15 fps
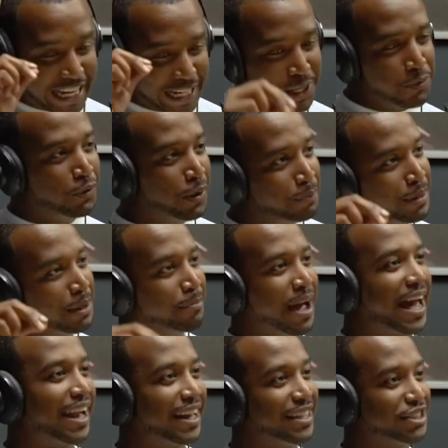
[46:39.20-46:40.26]
anyone being mad
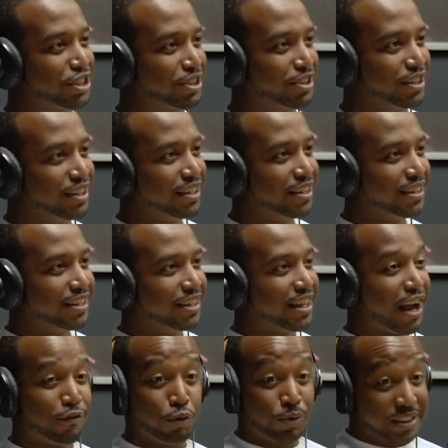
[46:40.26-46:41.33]
at each other? Nah.
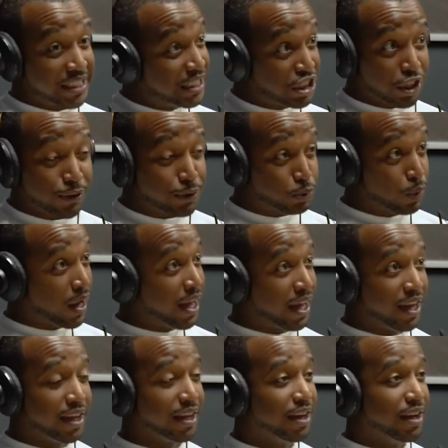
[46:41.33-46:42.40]
Everyone's in each other's
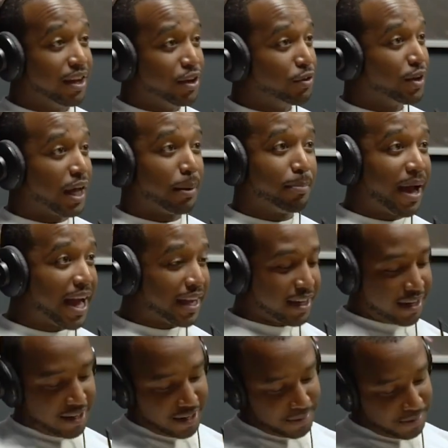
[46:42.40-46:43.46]
way. You got to back
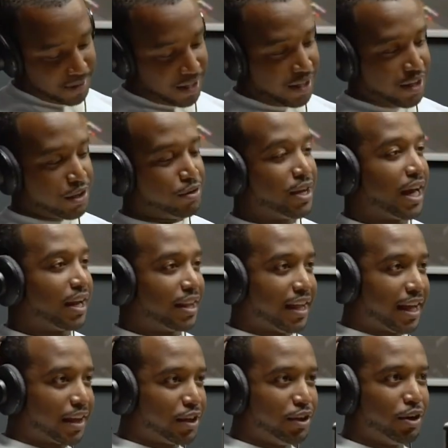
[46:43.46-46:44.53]
up. You got to
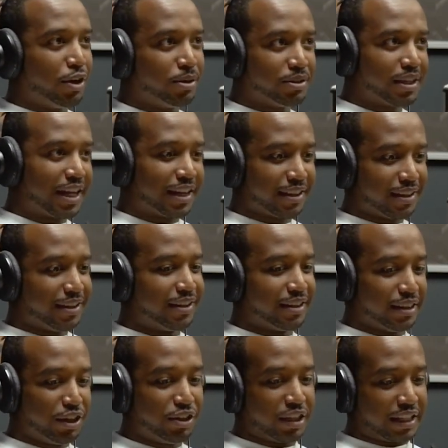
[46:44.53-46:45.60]
like you know like yeah.
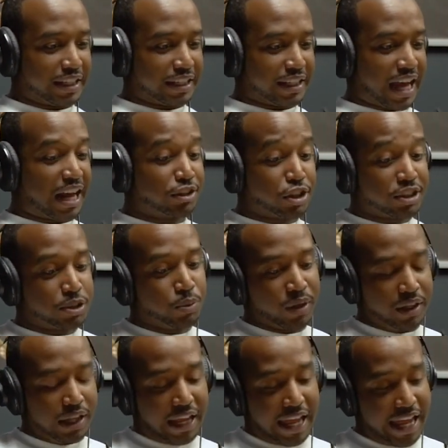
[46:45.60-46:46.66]
literally. I saw
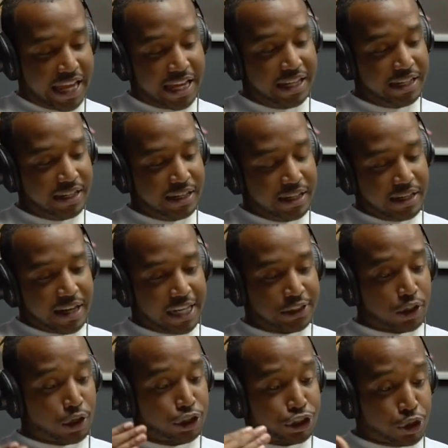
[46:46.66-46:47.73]
someone hit. I
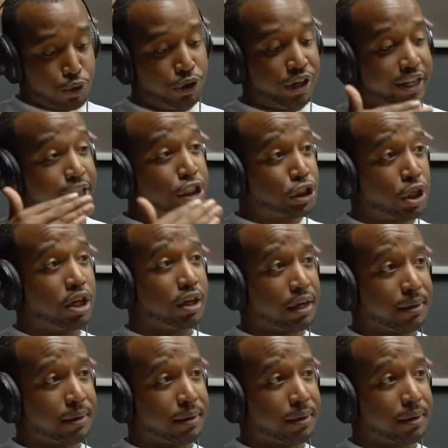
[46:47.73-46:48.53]
saw a scooter hit a truck,